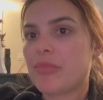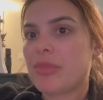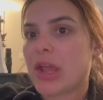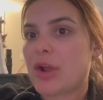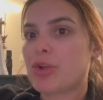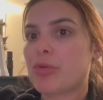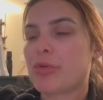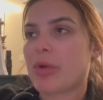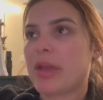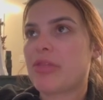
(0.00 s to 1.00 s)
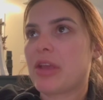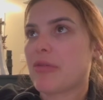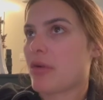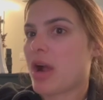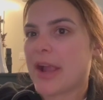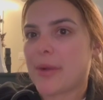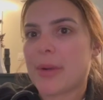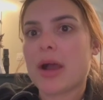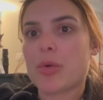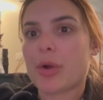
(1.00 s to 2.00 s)
they are doing the right thing for a higher
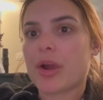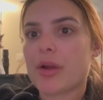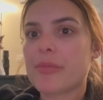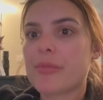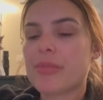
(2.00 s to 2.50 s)
power.